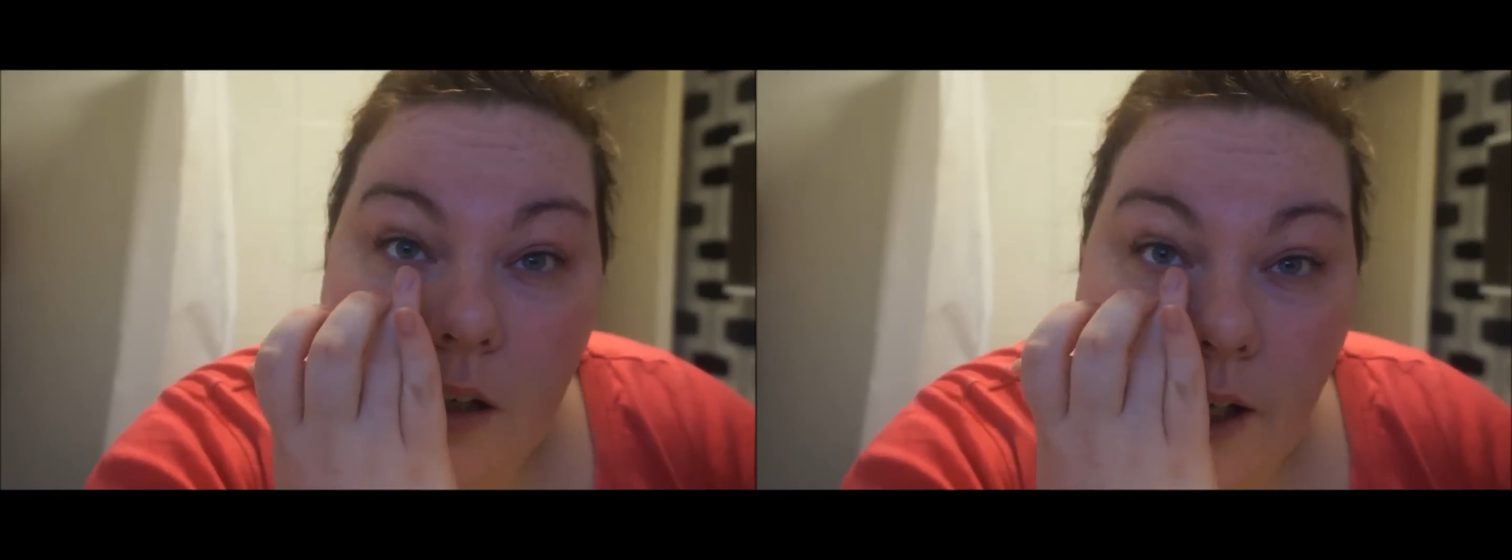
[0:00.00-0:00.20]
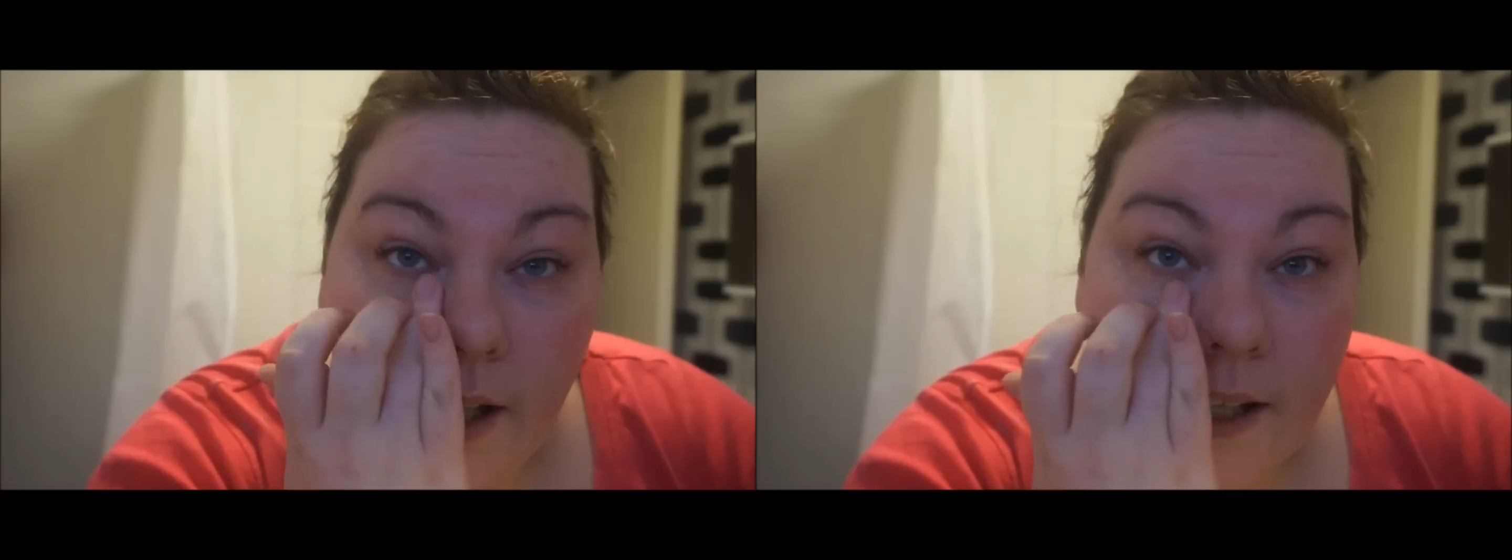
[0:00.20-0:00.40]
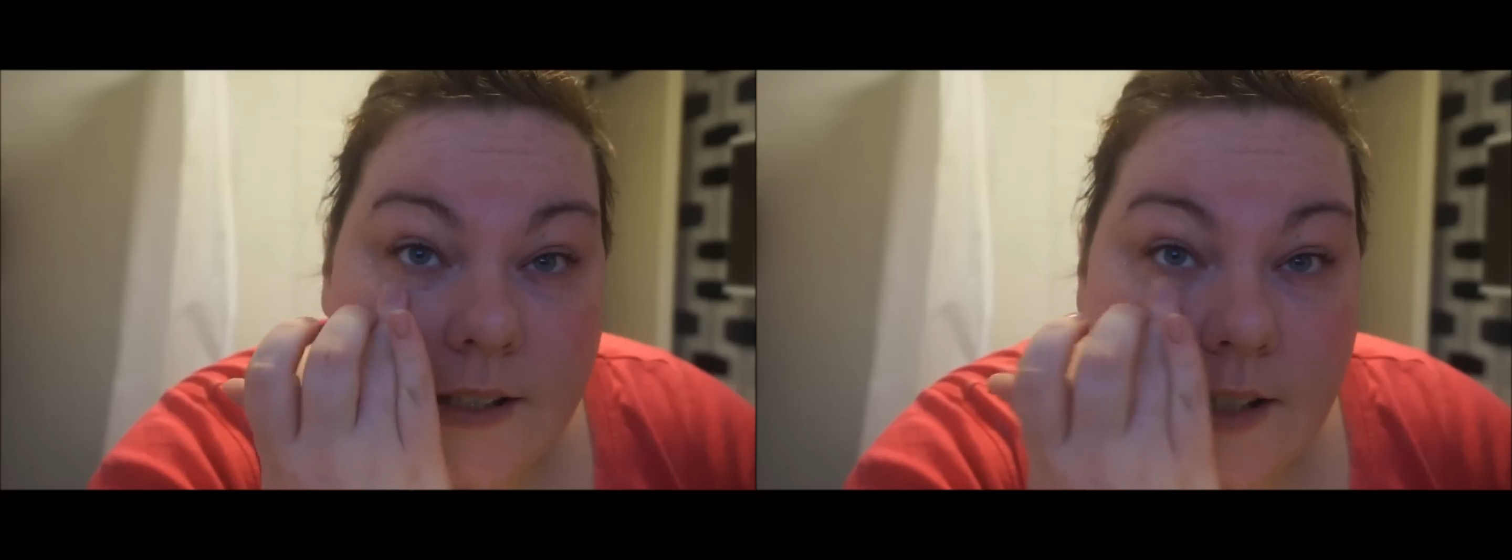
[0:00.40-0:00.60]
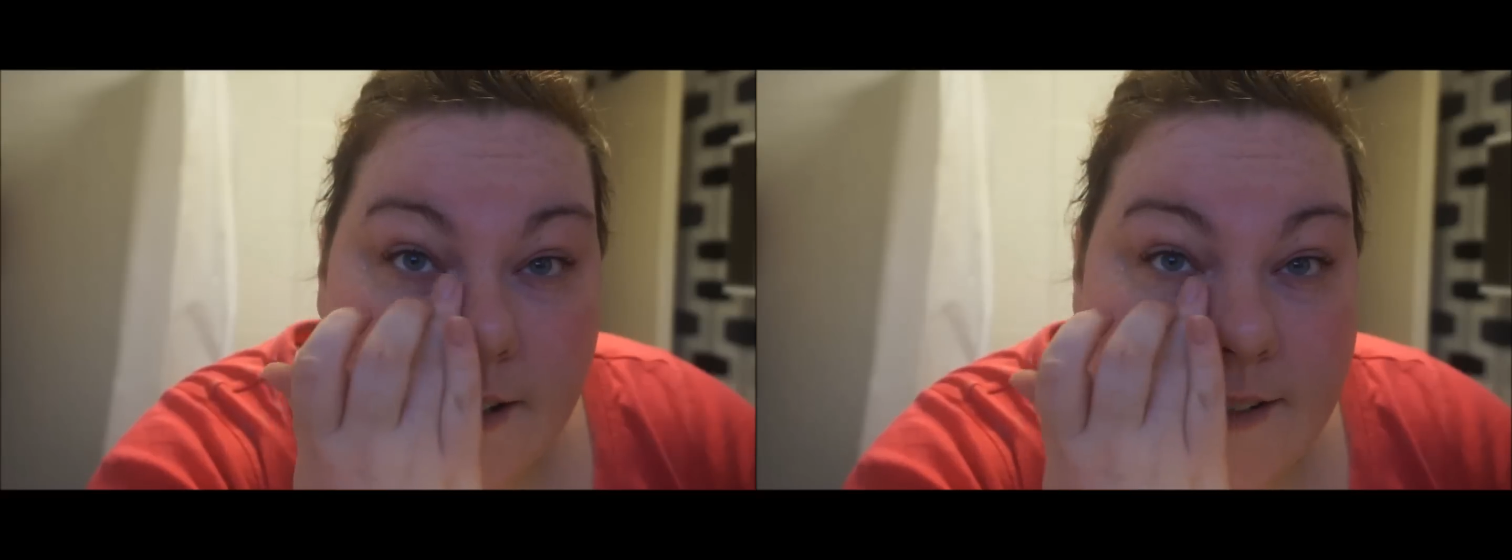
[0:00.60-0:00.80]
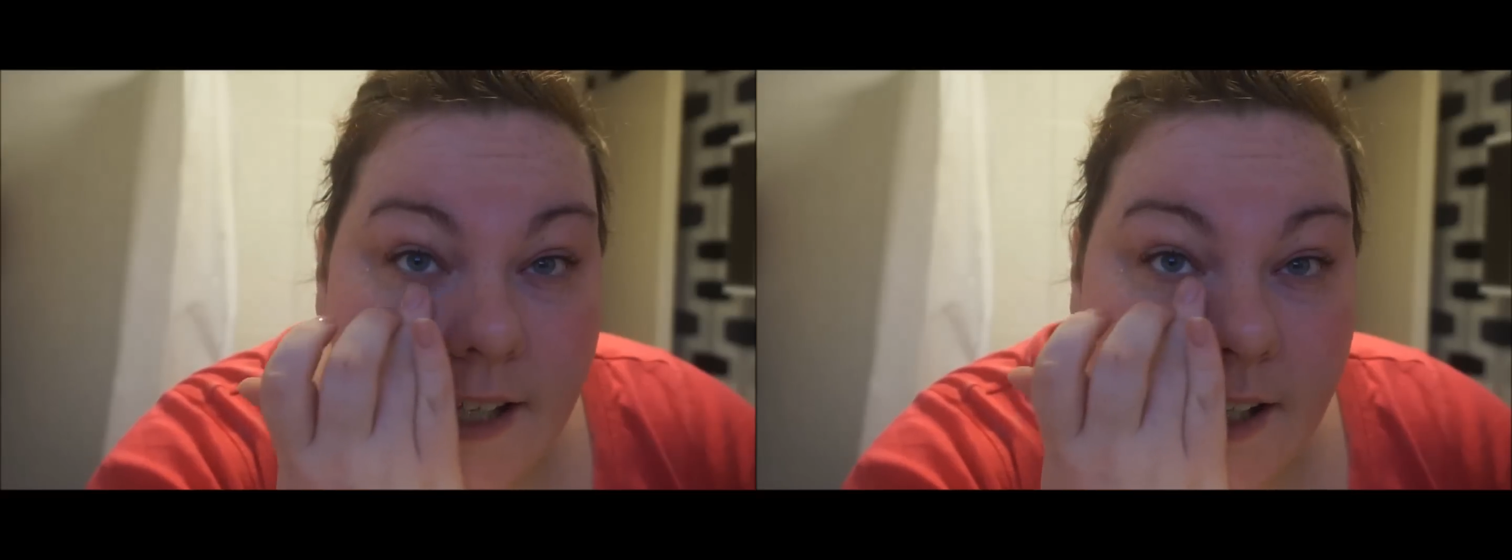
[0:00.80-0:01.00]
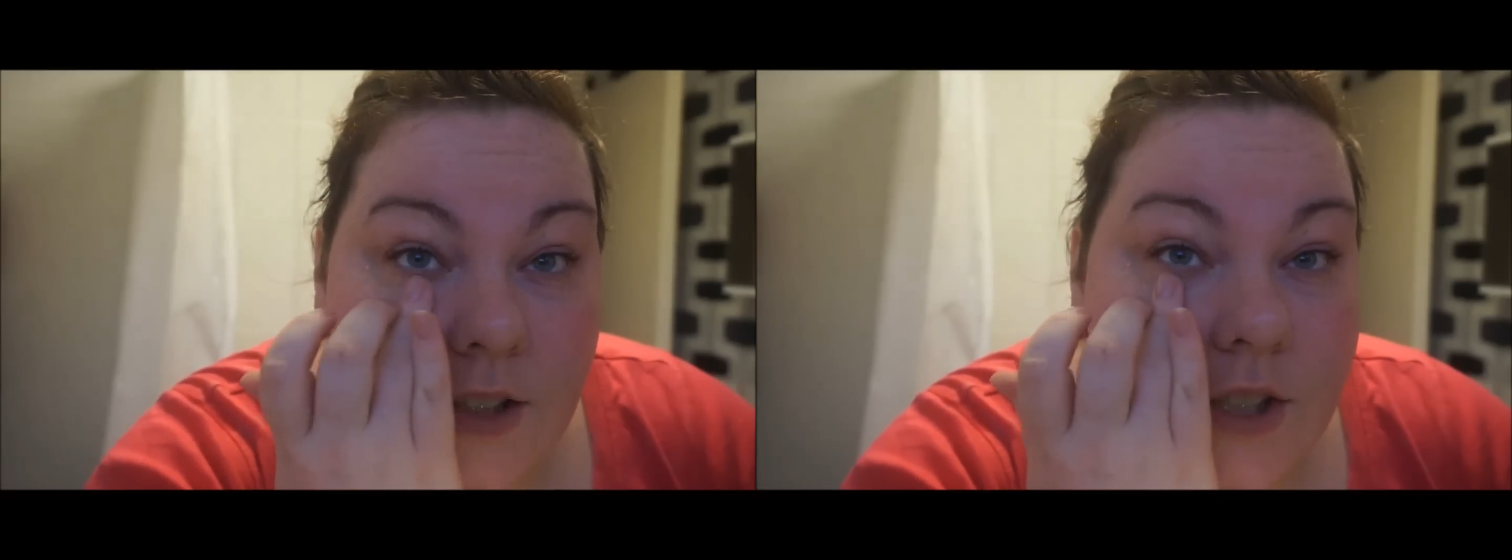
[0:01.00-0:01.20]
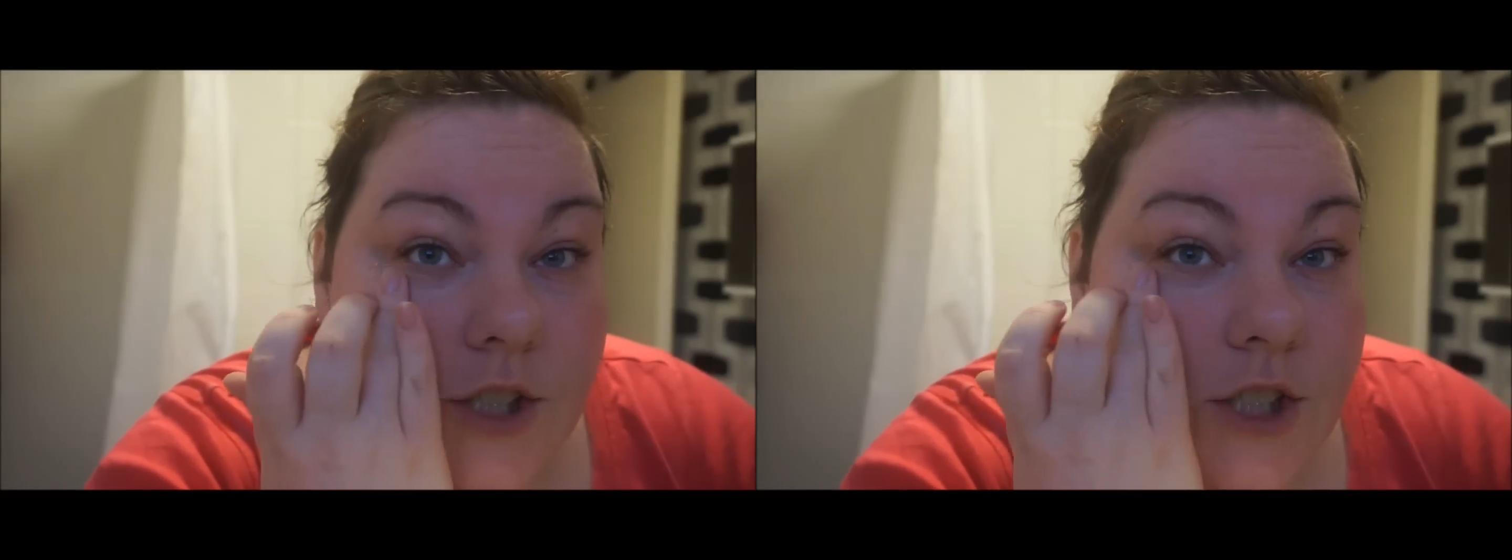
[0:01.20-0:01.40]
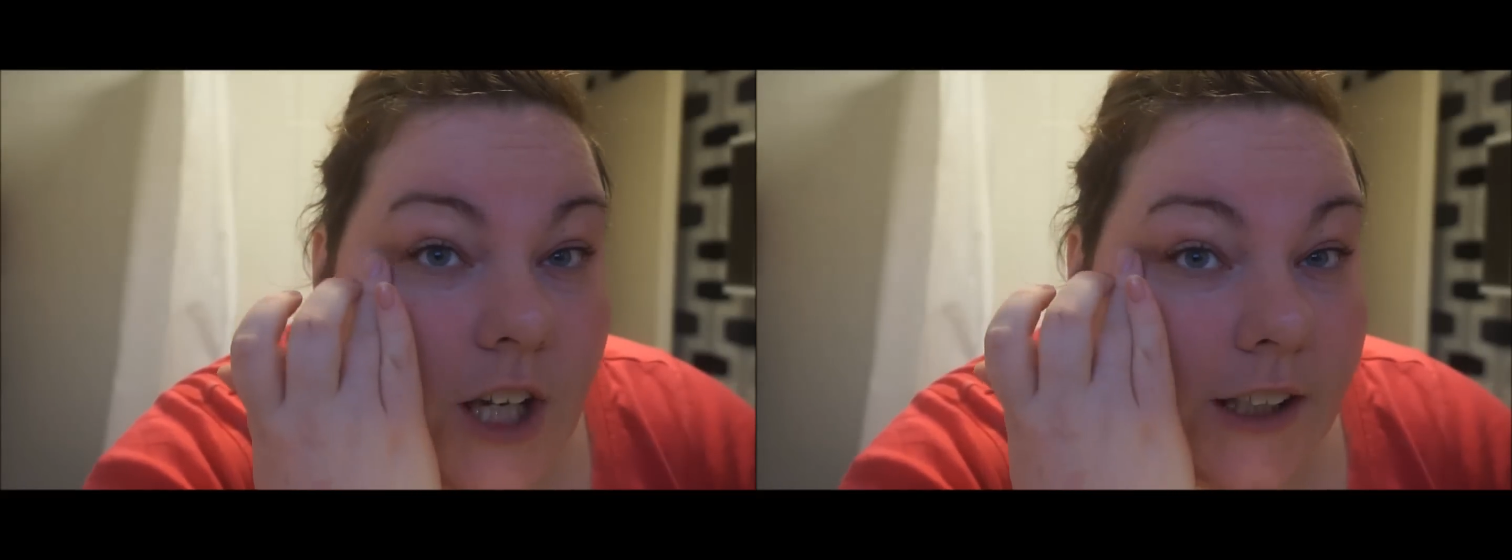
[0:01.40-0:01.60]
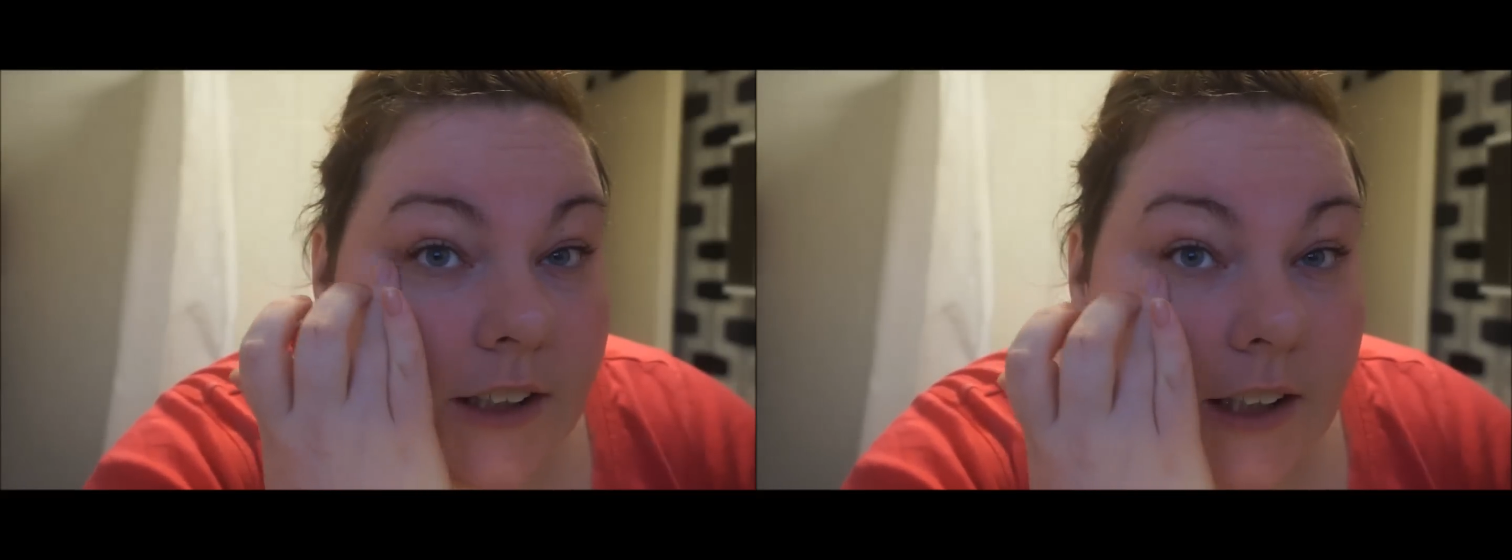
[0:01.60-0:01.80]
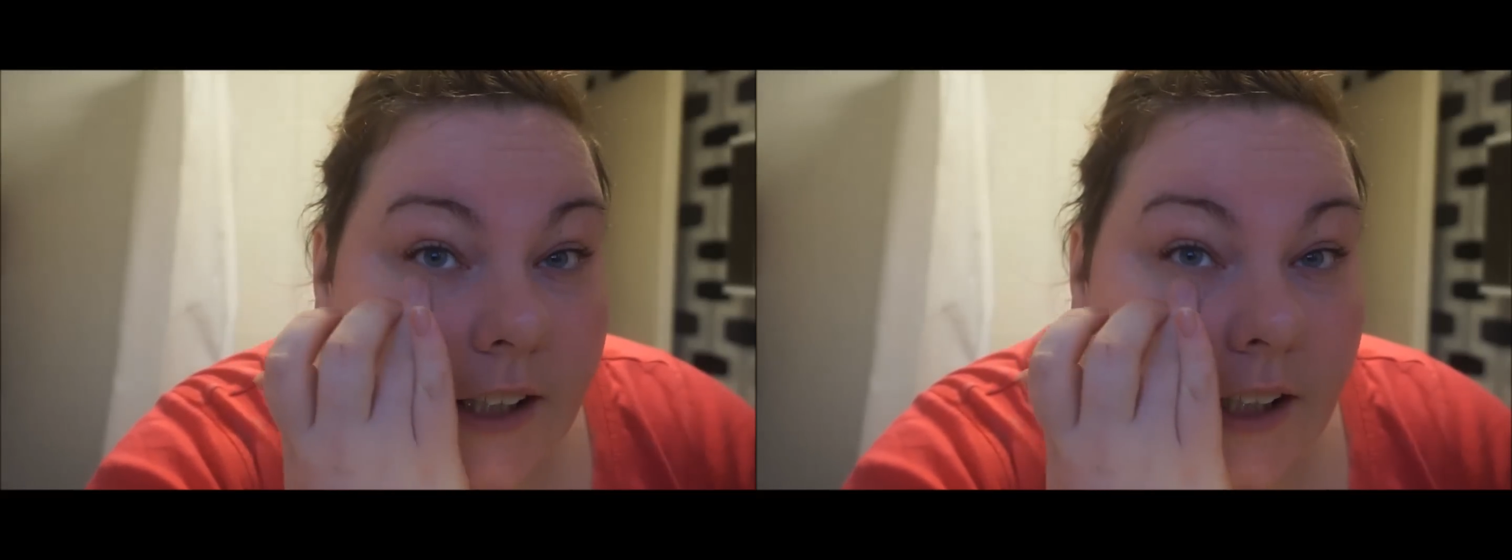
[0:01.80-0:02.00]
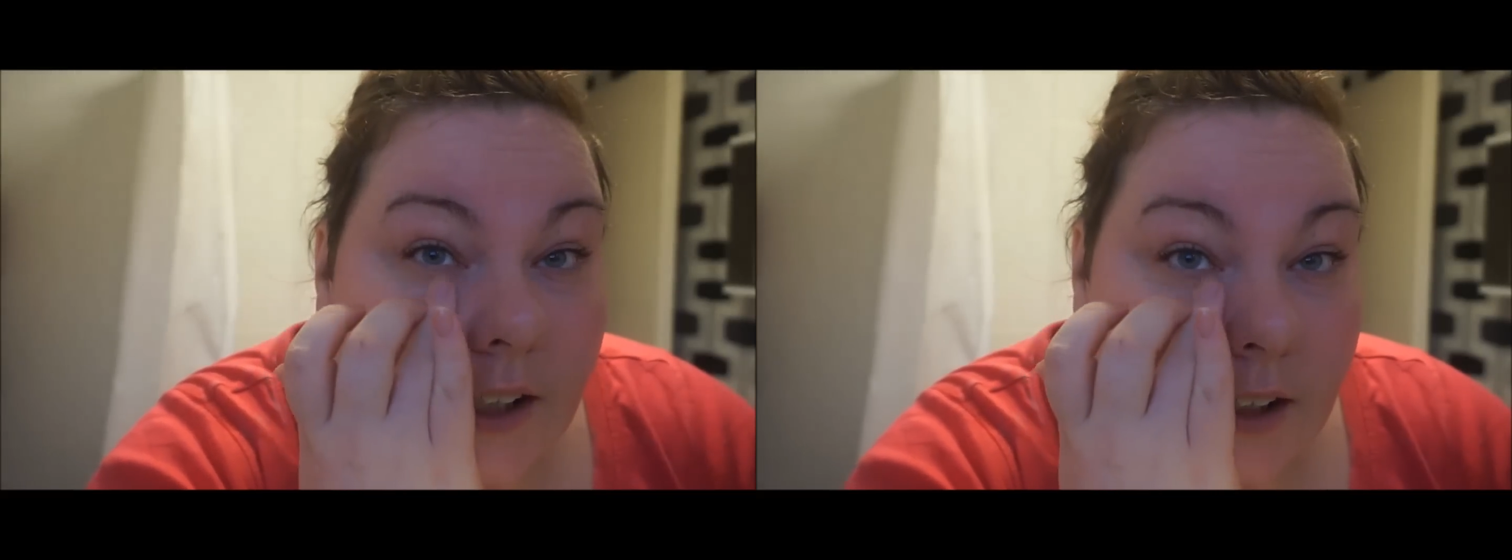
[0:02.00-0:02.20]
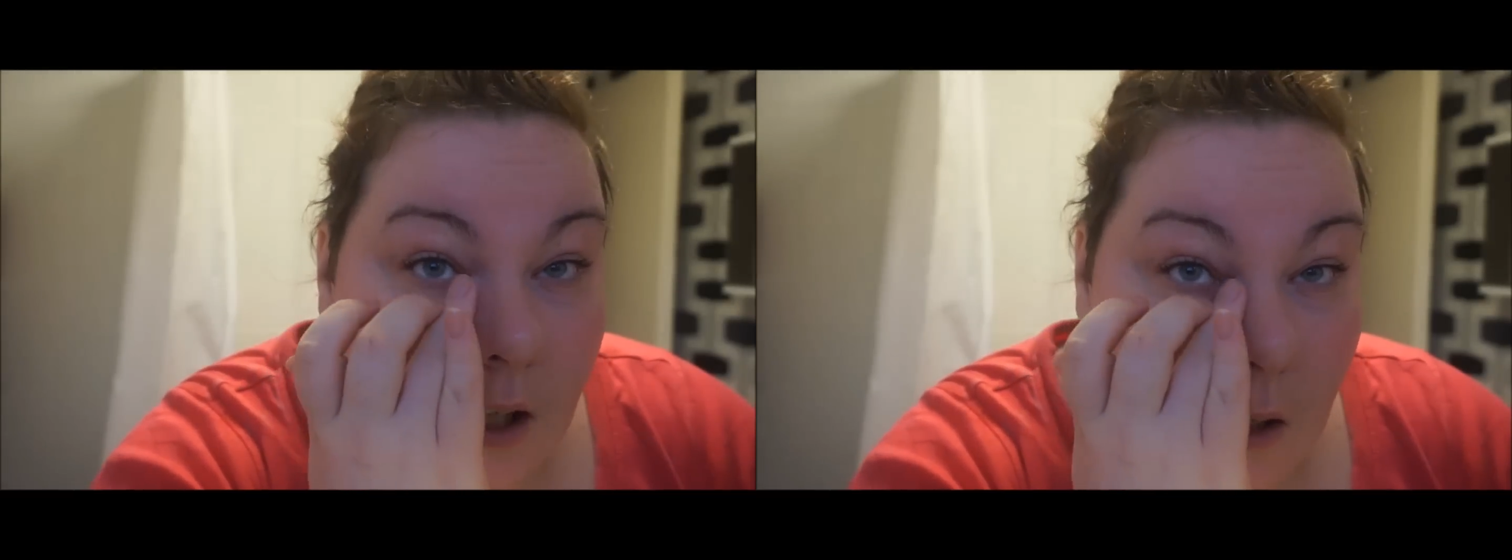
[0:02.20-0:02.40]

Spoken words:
Okay, so this eye, just gently.